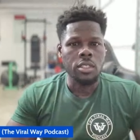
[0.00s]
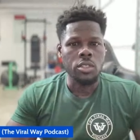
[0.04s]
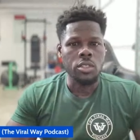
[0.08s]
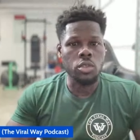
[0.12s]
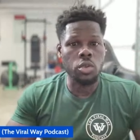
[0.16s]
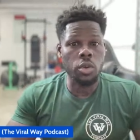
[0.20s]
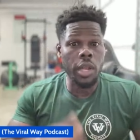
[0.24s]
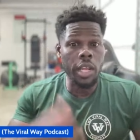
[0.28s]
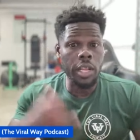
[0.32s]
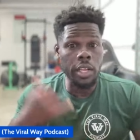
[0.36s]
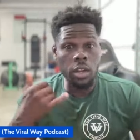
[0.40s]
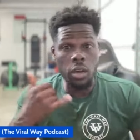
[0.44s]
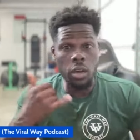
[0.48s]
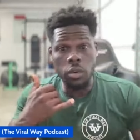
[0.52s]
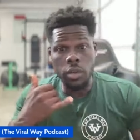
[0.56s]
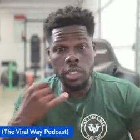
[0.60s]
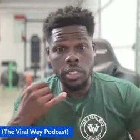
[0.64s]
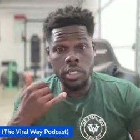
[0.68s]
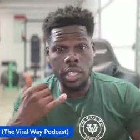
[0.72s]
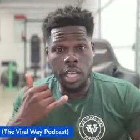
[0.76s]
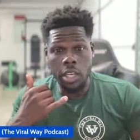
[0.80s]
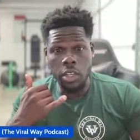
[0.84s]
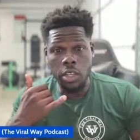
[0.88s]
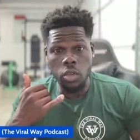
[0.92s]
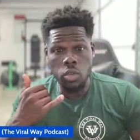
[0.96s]
Do they know
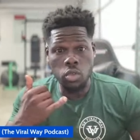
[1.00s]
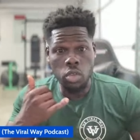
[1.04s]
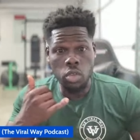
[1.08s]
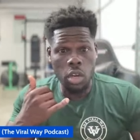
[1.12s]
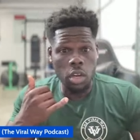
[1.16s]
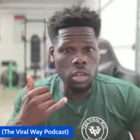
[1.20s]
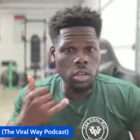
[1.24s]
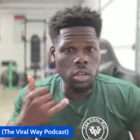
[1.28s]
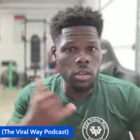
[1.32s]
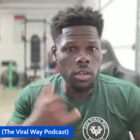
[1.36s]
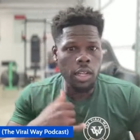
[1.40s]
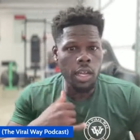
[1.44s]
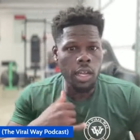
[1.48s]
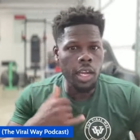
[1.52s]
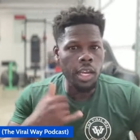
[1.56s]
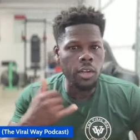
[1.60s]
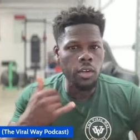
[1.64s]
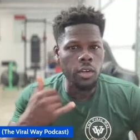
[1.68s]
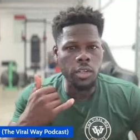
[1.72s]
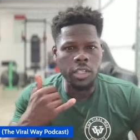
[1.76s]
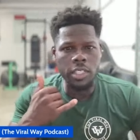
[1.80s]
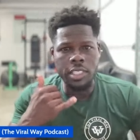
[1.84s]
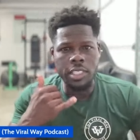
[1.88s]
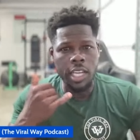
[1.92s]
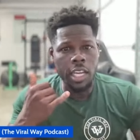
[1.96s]
this how you talk
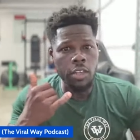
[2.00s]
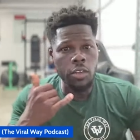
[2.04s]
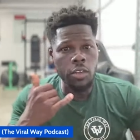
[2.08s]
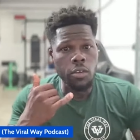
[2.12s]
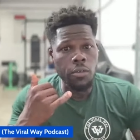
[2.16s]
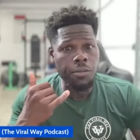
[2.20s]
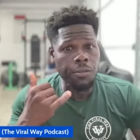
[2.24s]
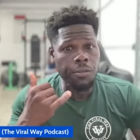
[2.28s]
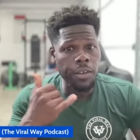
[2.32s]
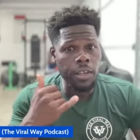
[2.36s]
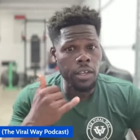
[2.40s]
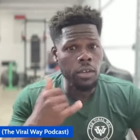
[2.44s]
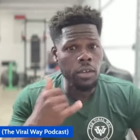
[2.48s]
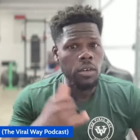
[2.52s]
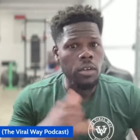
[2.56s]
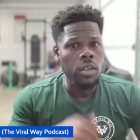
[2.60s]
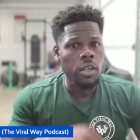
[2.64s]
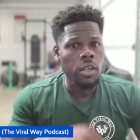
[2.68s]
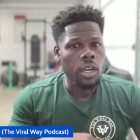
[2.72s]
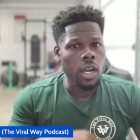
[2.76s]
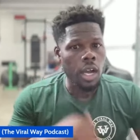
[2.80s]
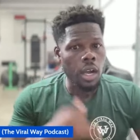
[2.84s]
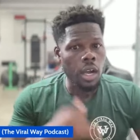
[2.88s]
online or this how you feel?